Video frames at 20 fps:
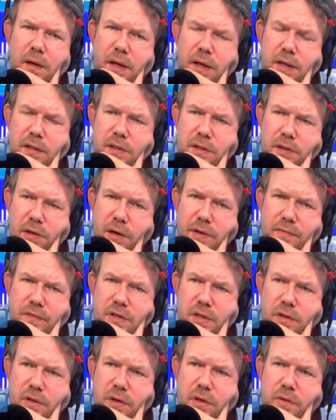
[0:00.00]
they describe
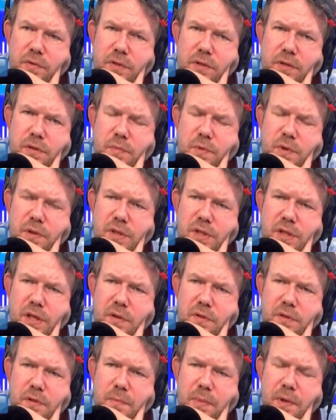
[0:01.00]
as an unconscionable
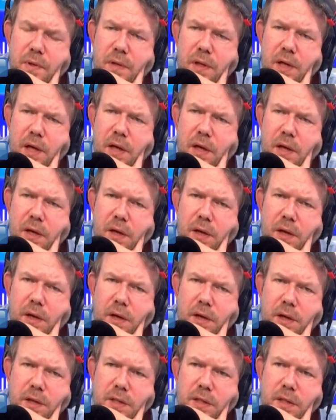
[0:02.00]
assault upon their
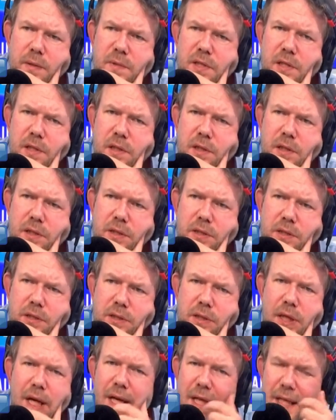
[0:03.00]
terms and
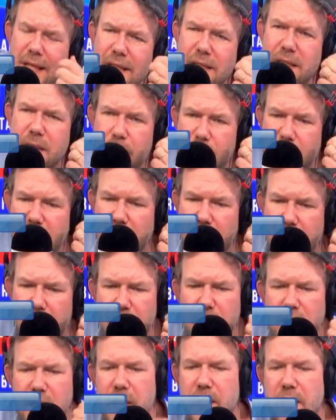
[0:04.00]
conditions. And here's the bit I
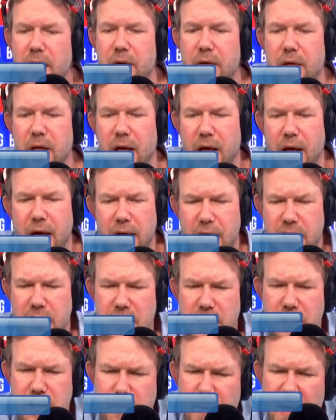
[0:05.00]
really don't get, and I
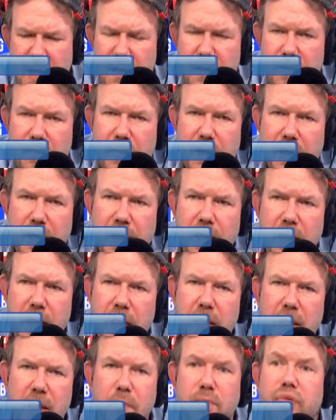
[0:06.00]
suspect that my
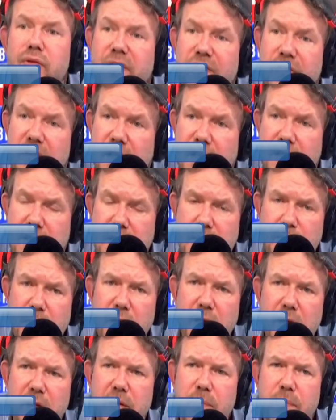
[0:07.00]
privilege is
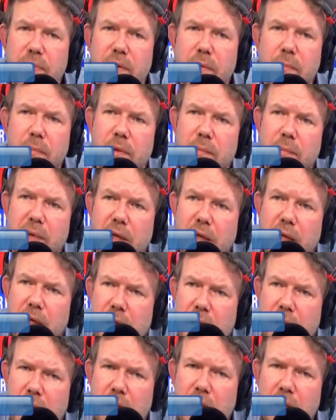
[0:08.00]
part of the problem here.